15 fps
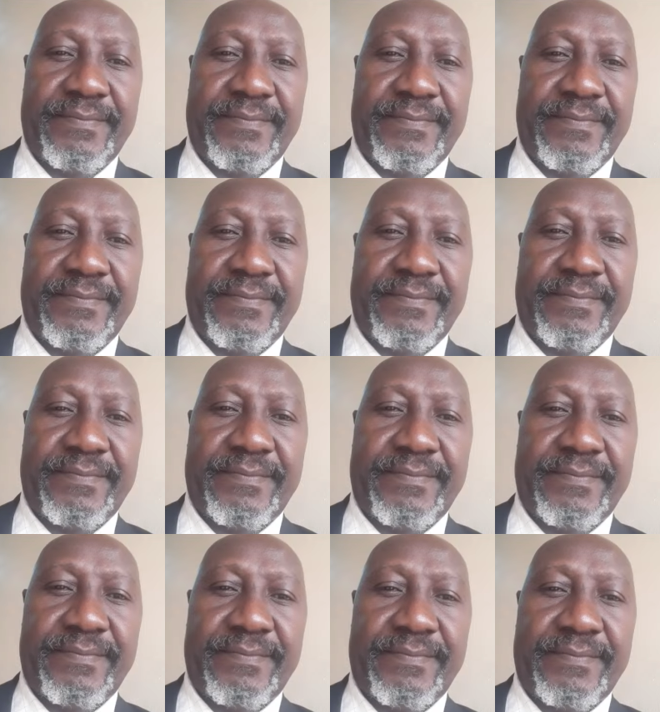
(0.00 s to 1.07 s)

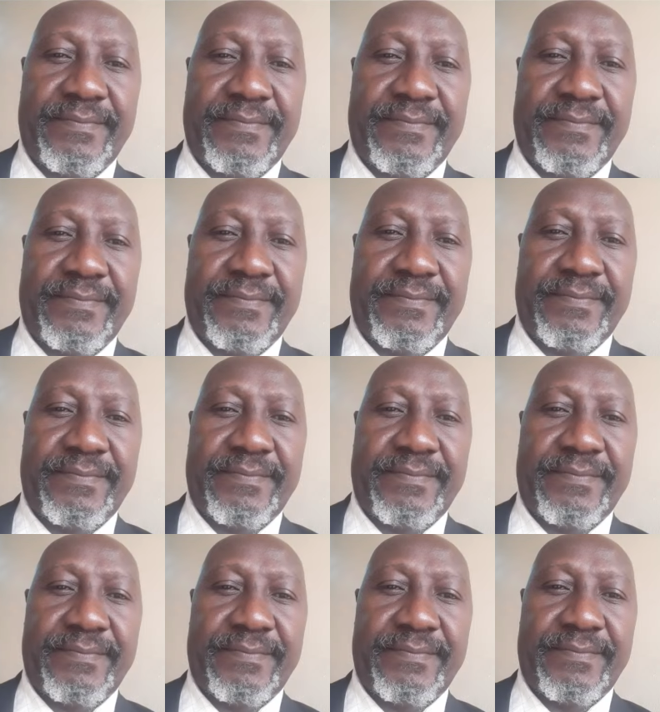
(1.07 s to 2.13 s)

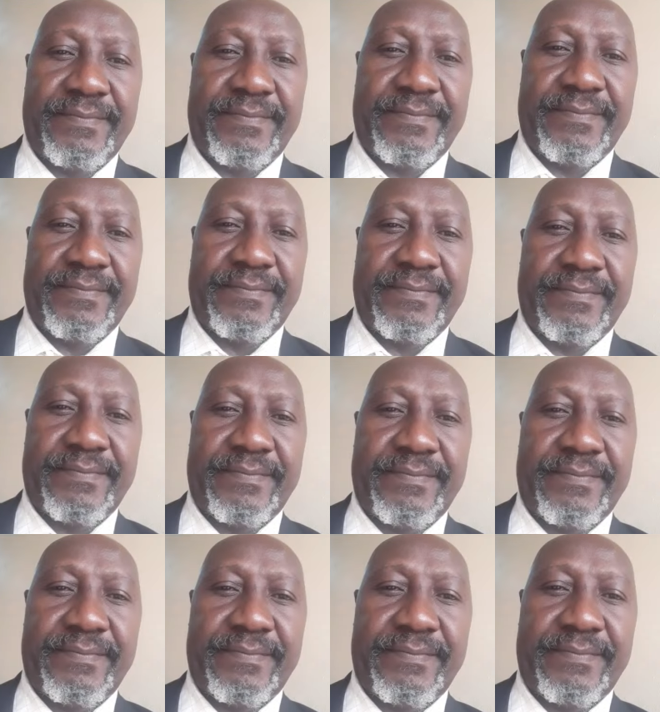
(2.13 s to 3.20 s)

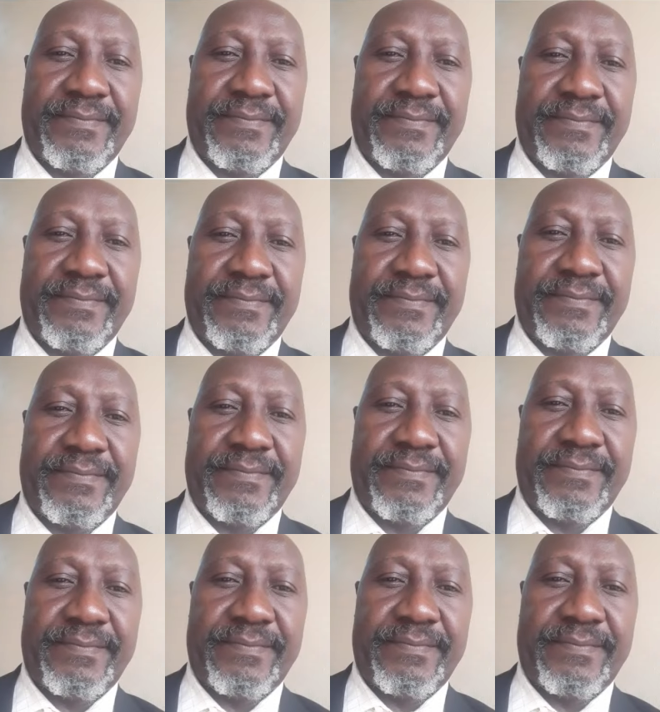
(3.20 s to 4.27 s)

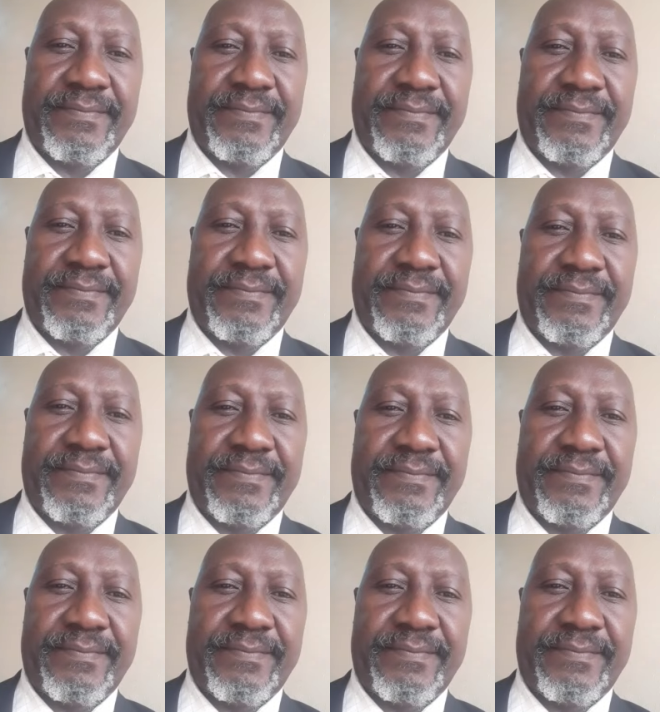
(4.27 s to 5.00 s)
[no speech]